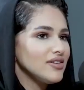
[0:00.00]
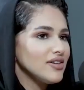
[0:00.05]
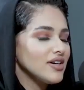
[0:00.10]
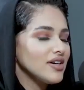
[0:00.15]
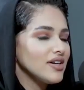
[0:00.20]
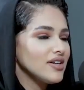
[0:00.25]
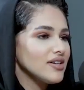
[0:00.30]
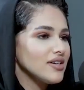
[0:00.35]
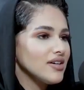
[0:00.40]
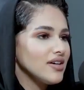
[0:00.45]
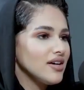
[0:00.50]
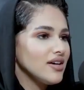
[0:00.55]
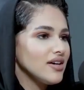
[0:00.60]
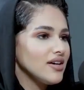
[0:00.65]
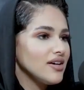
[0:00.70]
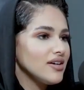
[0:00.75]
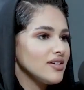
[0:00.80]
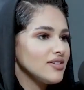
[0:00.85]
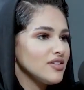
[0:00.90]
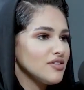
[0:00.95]
took
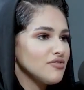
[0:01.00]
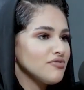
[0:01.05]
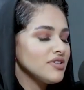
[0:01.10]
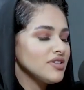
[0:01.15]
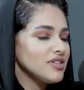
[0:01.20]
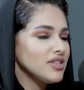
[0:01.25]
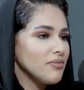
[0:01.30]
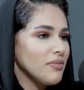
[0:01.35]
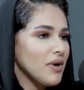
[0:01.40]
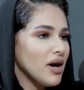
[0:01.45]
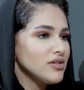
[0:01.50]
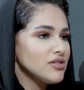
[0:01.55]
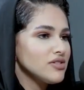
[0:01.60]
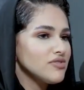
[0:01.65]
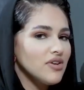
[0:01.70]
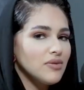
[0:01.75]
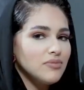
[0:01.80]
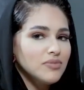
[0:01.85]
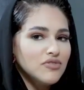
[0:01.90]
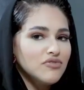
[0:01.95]
different amounts
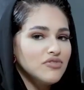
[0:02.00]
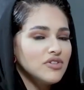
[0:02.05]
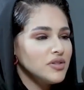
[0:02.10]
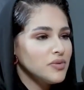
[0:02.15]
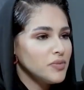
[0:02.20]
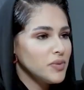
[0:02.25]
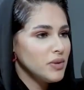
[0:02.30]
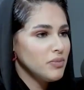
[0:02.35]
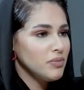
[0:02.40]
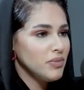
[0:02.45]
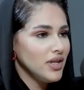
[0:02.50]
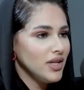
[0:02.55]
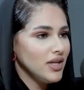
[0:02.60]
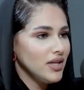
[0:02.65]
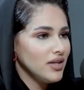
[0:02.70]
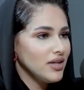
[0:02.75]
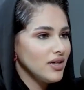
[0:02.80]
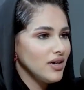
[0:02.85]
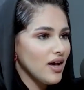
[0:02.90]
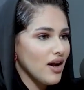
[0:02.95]
from different
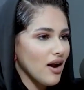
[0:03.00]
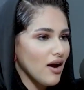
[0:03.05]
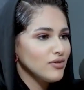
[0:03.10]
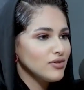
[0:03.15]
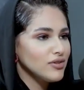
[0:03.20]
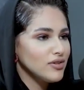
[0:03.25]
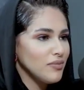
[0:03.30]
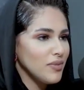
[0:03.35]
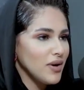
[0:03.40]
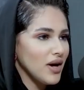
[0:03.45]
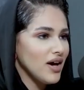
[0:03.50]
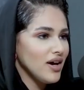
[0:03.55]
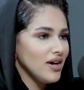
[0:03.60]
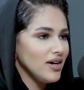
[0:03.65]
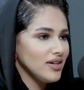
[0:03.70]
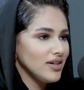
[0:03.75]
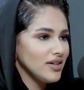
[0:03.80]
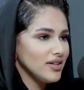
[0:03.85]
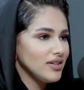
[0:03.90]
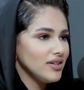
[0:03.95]
people around
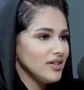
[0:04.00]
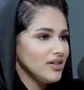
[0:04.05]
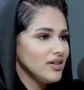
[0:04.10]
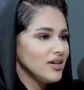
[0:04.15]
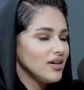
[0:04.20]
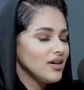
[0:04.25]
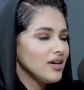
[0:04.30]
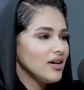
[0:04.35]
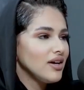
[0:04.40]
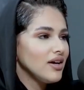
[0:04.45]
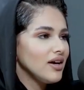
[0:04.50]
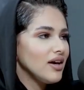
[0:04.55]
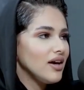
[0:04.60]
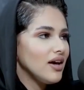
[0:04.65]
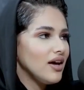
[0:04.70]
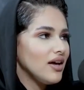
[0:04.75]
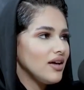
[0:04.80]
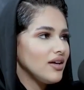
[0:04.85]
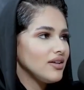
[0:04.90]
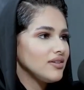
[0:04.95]
Dubai,
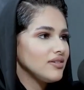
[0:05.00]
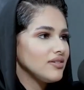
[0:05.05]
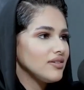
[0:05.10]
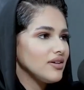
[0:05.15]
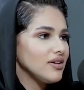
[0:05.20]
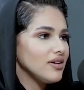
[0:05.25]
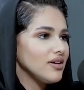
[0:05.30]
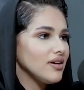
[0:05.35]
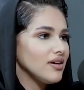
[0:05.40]
and